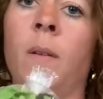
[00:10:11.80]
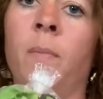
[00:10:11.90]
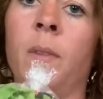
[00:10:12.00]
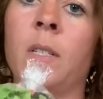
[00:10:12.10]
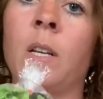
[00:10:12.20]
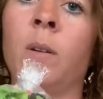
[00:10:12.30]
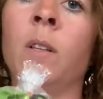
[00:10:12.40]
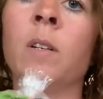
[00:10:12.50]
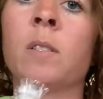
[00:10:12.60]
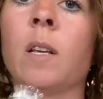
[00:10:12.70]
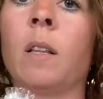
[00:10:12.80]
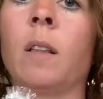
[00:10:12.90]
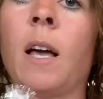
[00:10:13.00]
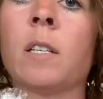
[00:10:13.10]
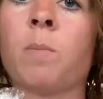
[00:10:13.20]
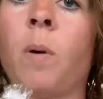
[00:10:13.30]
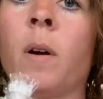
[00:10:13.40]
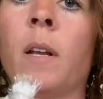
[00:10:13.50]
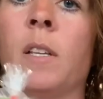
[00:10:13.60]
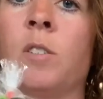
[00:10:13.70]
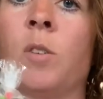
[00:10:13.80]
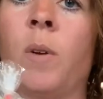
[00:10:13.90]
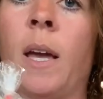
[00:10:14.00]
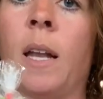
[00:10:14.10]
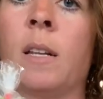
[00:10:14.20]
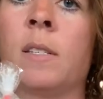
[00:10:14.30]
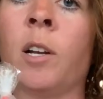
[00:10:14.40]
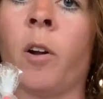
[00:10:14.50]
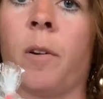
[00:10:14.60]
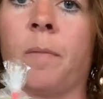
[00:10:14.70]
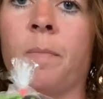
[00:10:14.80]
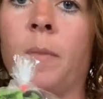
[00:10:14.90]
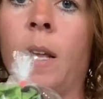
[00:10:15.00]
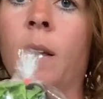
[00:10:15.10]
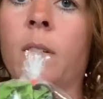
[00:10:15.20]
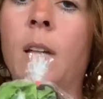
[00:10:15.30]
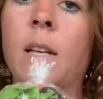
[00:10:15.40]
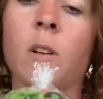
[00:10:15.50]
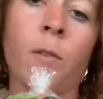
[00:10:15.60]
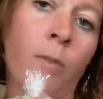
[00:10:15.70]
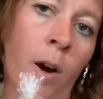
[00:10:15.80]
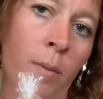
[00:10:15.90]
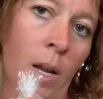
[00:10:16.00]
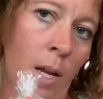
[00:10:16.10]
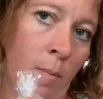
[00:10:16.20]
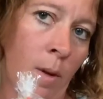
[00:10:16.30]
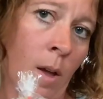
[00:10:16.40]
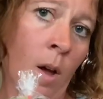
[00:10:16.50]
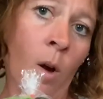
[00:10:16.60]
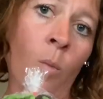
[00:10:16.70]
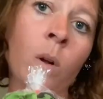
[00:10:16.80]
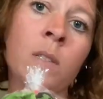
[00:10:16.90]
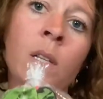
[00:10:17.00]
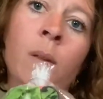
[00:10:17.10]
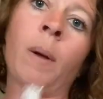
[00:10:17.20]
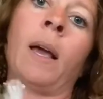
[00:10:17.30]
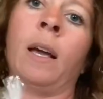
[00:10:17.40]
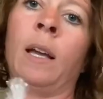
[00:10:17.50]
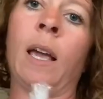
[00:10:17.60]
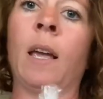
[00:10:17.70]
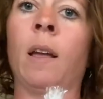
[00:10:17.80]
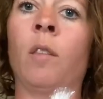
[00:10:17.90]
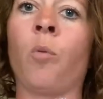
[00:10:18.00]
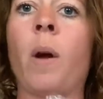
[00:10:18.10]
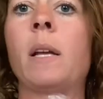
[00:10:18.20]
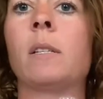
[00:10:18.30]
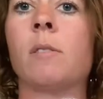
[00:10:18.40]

That's how it looks. And the last part is to add a sticker. And it has our farm name, what's in the bag, and the weight.